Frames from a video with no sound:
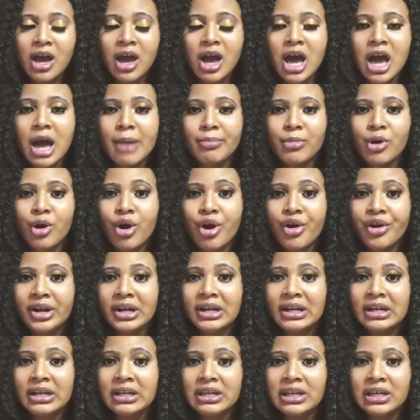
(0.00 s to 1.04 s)
I'm
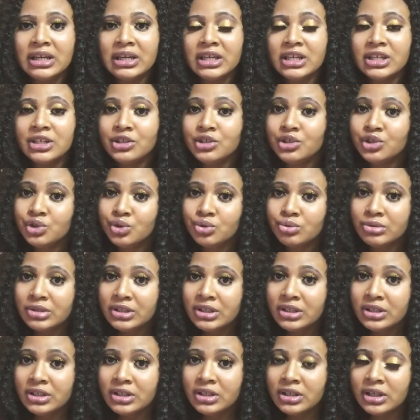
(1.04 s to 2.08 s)
currently in
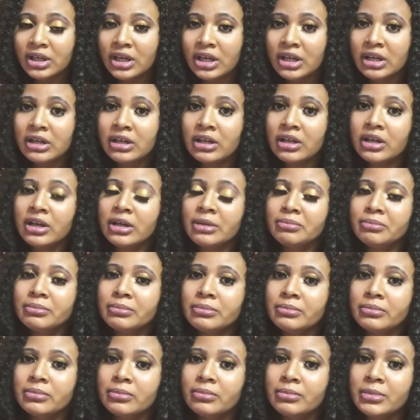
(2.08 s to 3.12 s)
uni, and
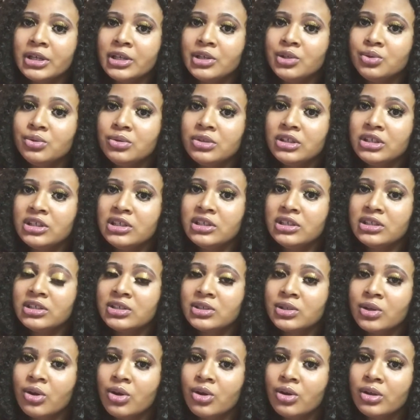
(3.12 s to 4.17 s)
my uni is
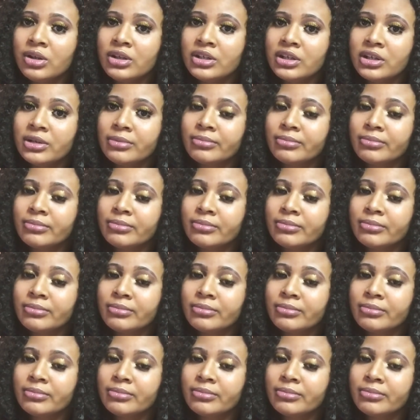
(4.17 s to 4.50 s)
called